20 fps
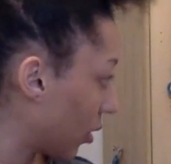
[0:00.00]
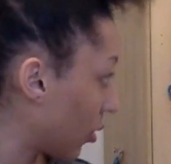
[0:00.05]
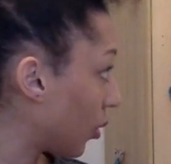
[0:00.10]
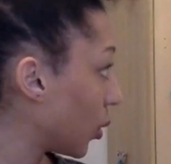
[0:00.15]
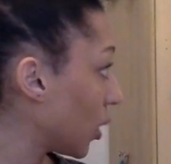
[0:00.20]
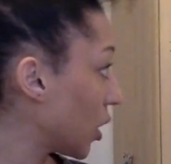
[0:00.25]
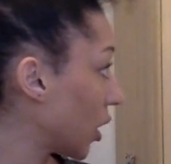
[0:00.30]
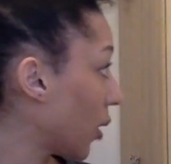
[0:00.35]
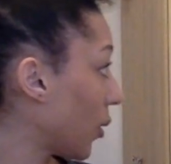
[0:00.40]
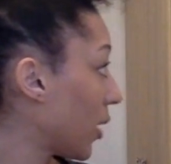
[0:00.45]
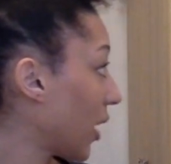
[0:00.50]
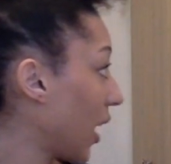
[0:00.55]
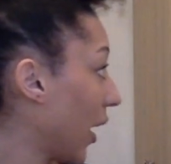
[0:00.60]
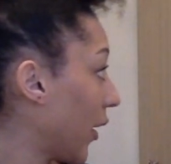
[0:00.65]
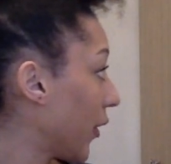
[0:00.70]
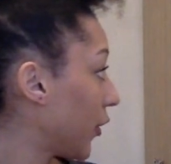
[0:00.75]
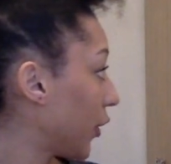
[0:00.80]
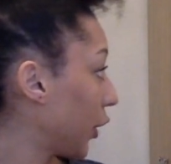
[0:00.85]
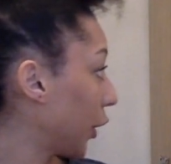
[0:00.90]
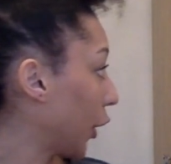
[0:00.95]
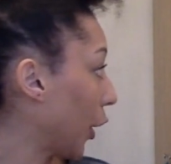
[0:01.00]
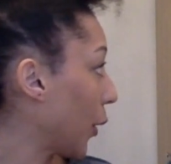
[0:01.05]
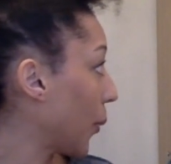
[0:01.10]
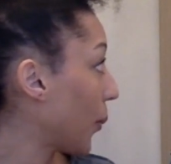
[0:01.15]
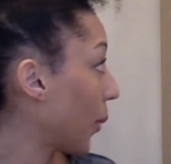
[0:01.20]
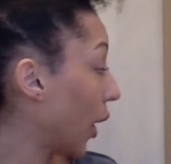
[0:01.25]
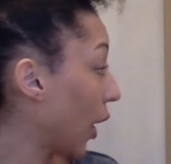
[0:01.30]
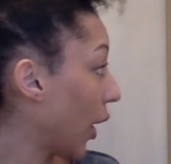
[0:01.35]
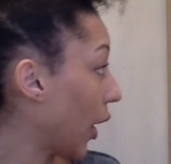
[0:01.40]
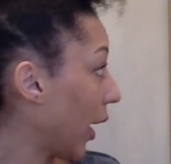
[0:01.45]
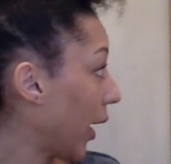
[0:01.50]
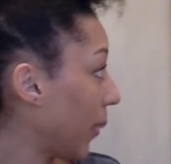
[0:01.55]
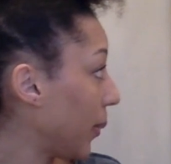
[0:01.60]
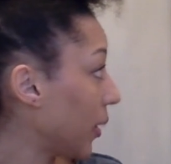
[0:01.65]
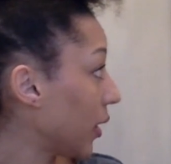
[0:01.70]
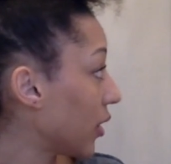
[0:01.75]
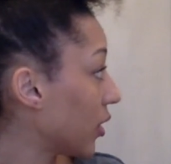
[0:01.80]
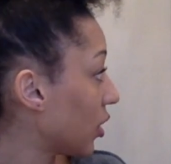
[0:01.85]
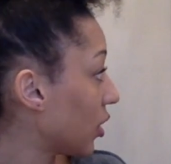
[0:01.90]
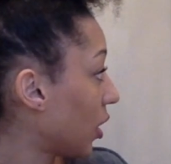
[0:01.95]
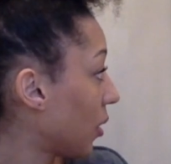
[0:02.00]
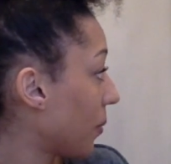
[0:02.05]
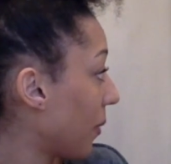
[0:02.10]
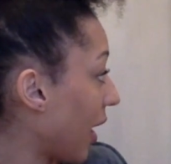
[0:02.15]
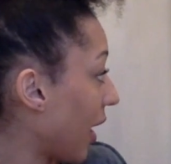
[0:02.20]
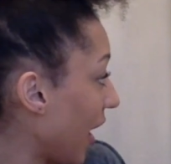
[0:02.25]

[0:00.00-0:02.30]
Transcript: which I would have to go buy because I don't